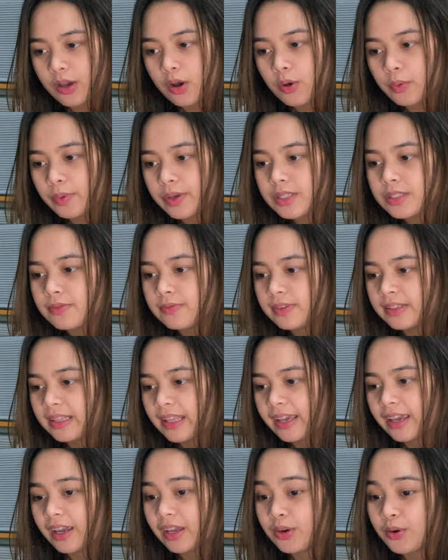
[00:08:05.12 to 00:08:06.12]
always feel
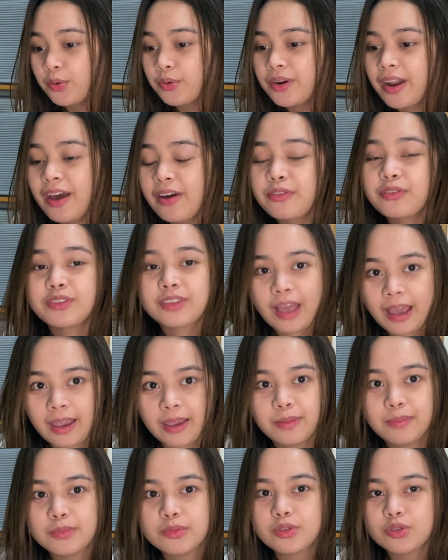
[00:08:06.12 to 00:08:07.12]
like I don't have
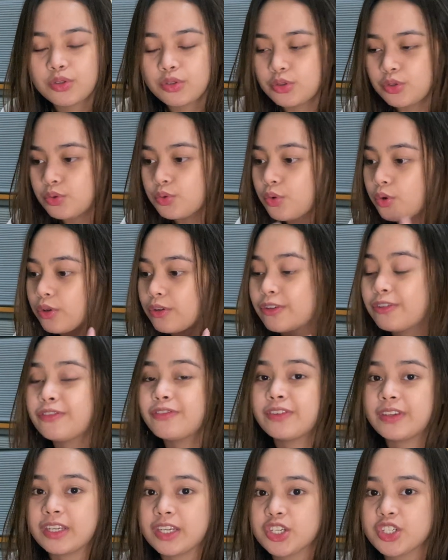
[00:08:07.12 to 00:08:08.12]
time to do or
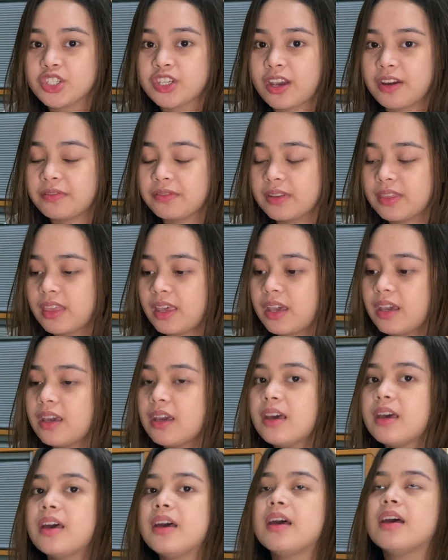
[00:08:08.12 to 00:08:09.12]
finish
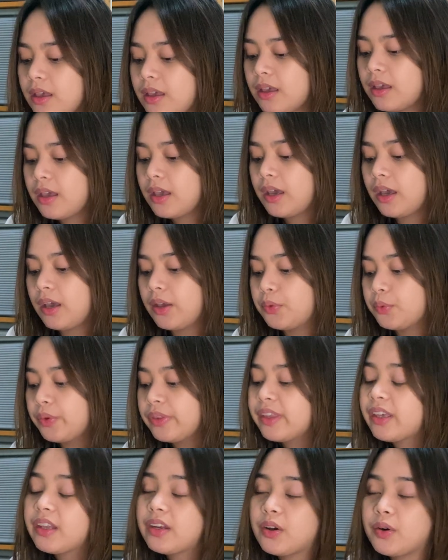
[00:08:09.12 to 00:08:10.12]
everything. And one
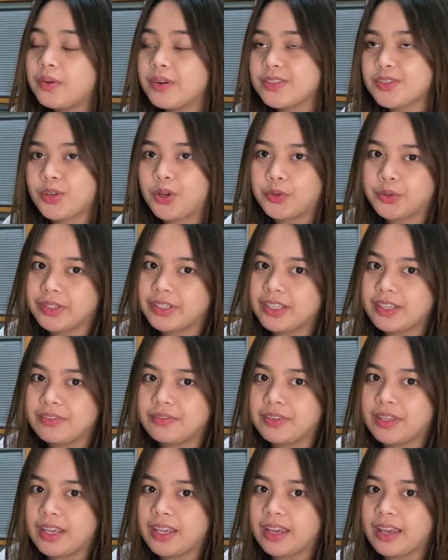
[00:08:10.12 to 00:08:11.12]
thing I know, it's already
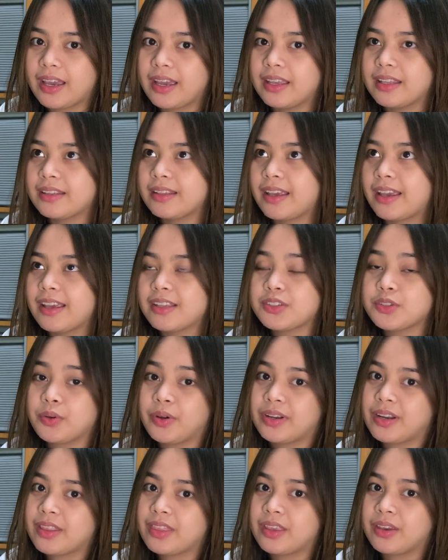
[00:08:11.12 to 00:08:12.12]
evening and I can't do
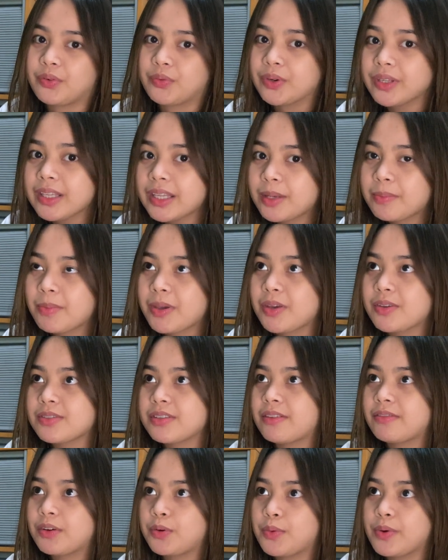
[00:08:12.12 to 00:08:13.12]
anything really because
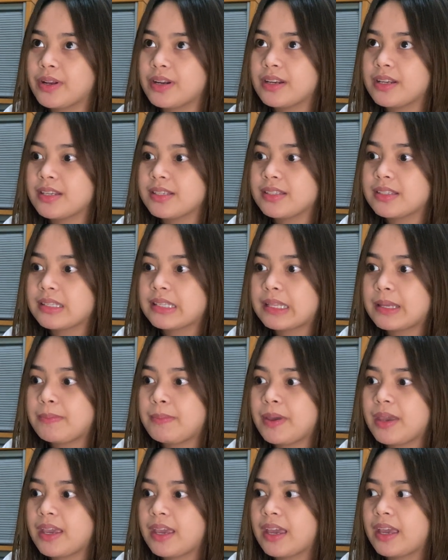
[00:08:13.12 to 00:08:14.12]
everyone is
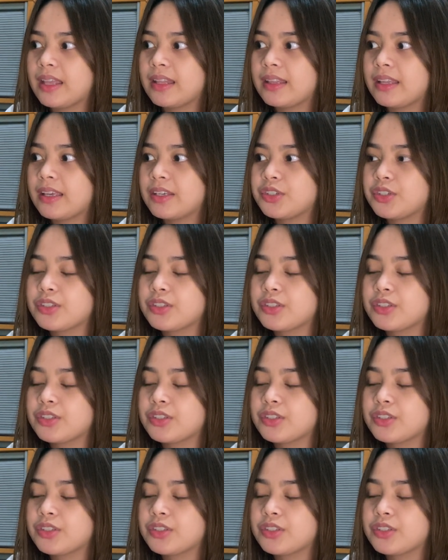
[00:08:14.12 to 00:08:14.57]
sleeping, and I